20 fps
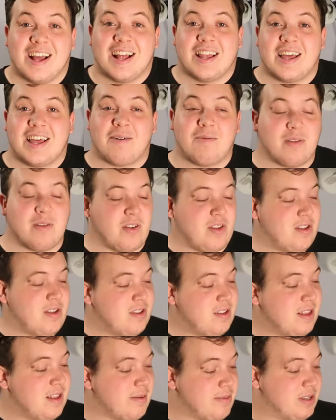That was
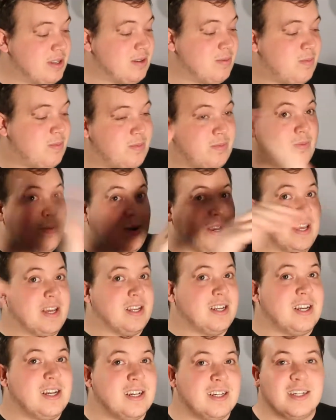a
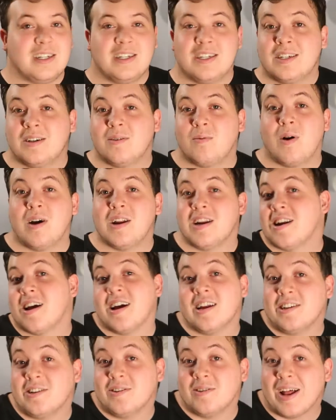weird, why did
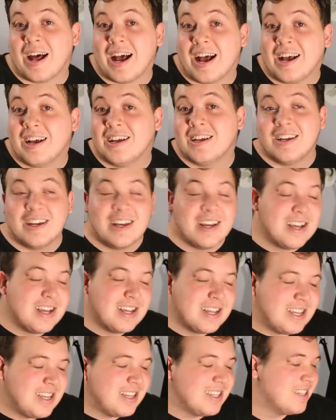I do that?
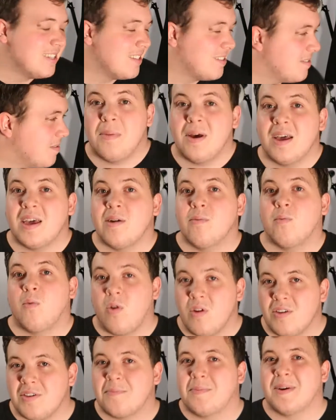But it
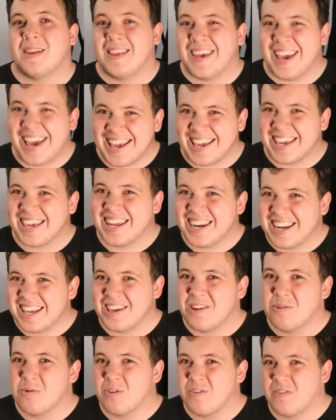was particularly
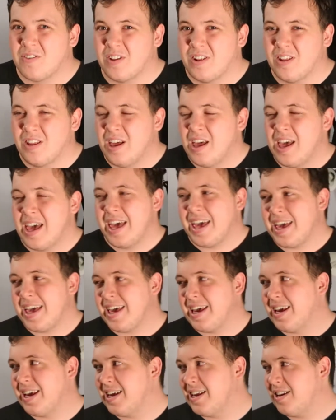useful
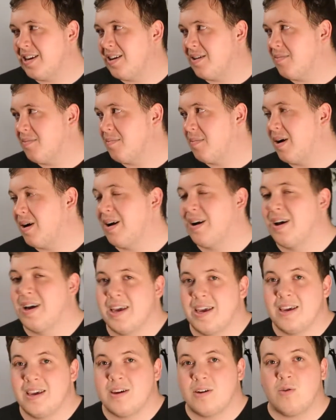in
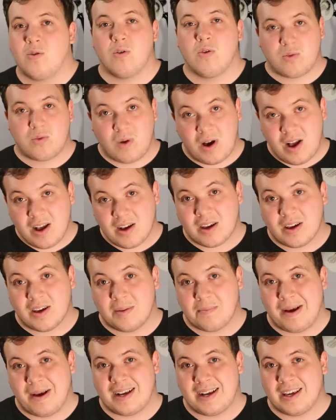my coursework
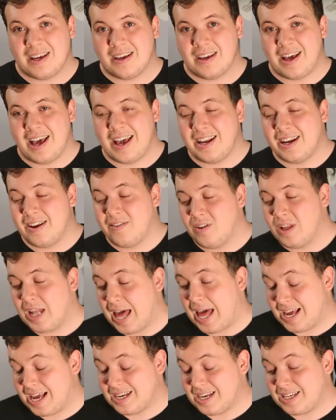back at A-level
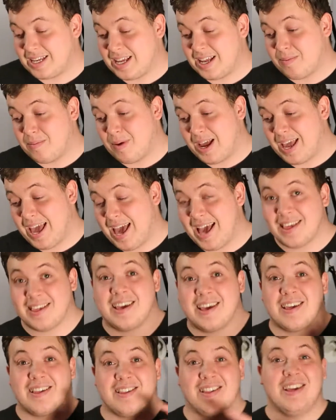and in my
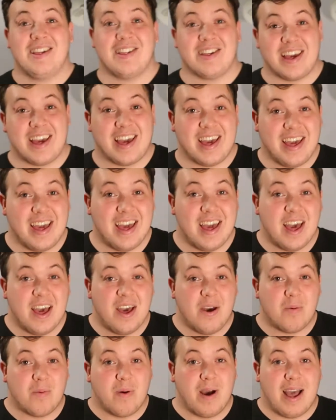essays this year,
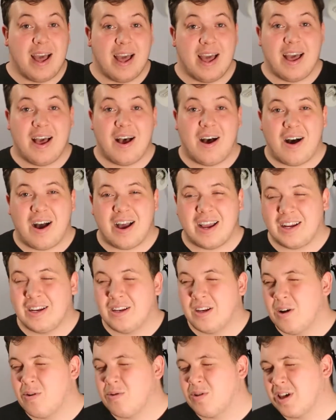where I
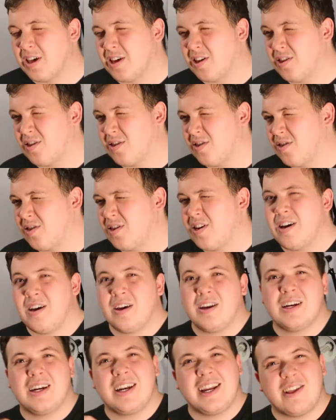noticed
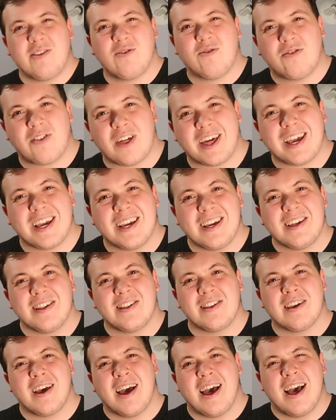certain little
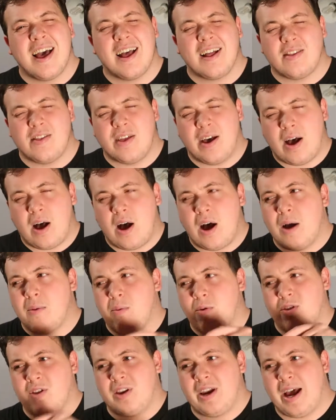things that I
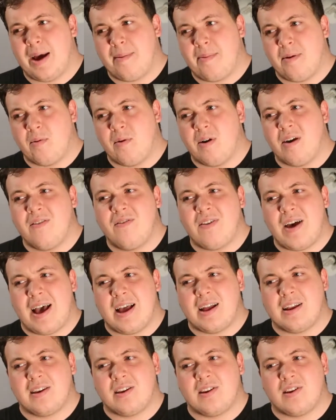wasn't happy with,
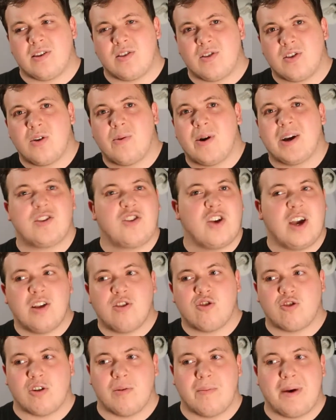and so I
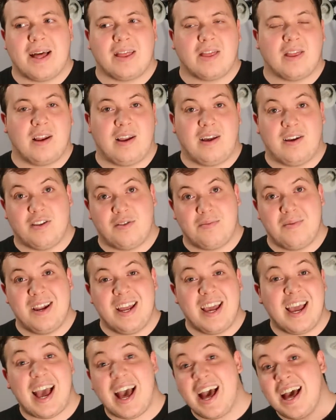changed them at the last
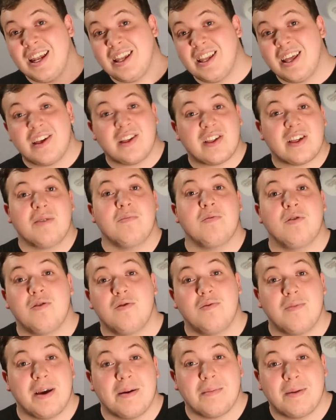minute, and they seemed to
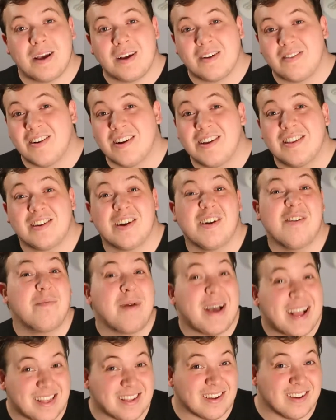make my grades go
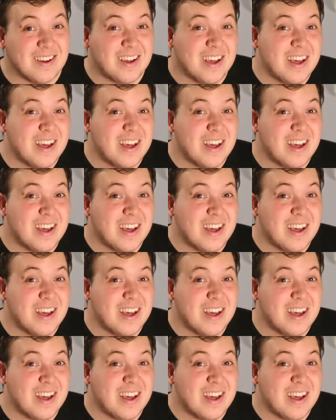better.